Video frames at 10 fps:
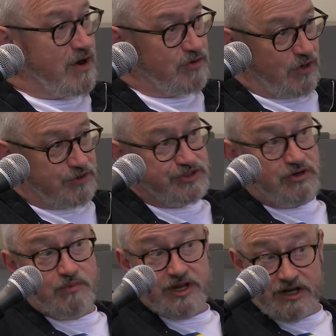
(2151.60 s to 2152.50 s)
around Gloucester
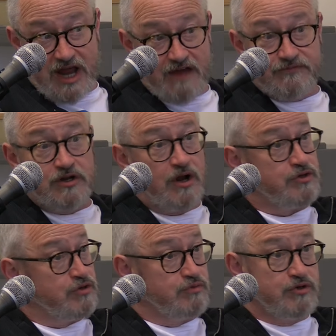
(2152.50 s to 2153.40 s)
and we can have, you know,
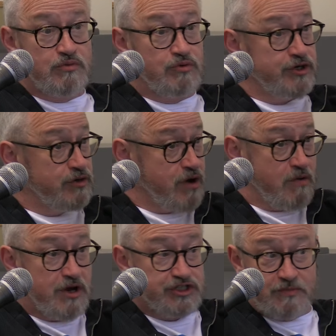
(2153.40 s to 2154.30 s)
you you you know
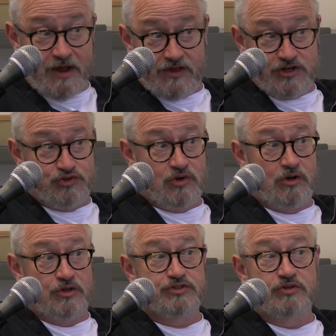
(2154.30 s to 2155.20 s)
much about the history of
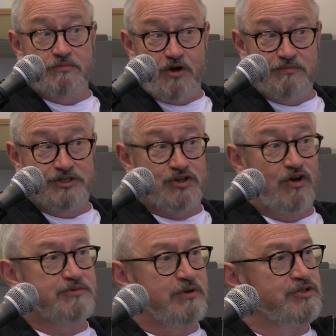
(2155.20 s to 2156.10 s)
Gloucester, and there might be
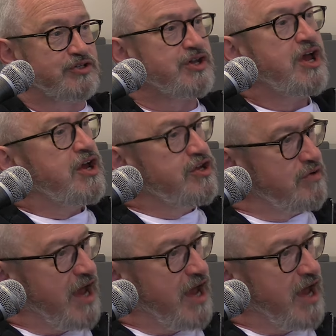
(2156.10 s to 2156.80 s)
times where you just you